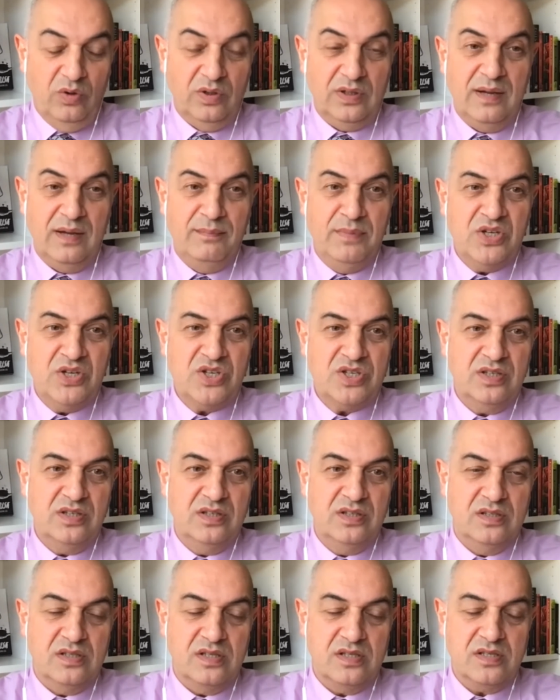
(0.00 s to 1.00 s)

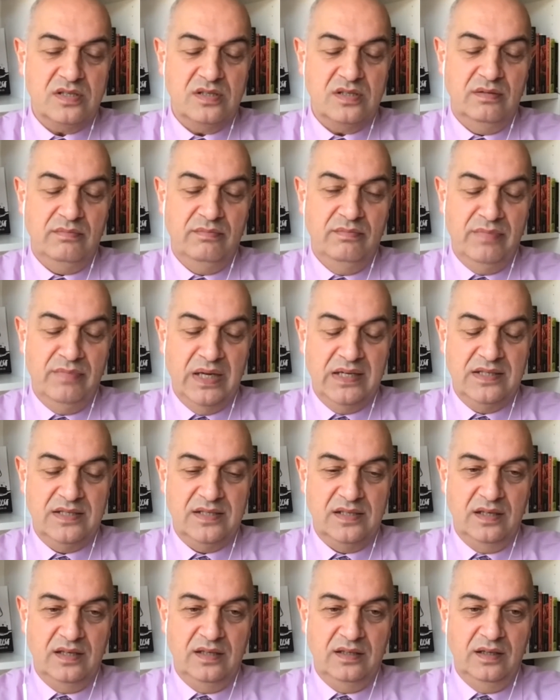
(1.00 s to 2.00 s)
Commission's
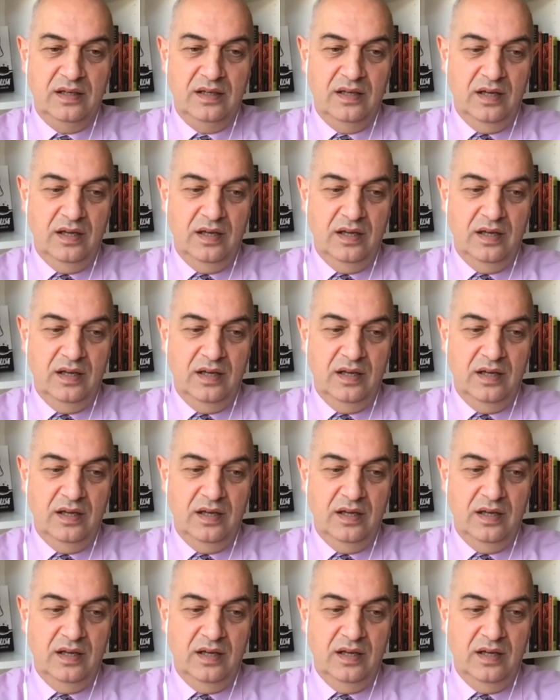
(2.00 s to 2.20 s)
meeting.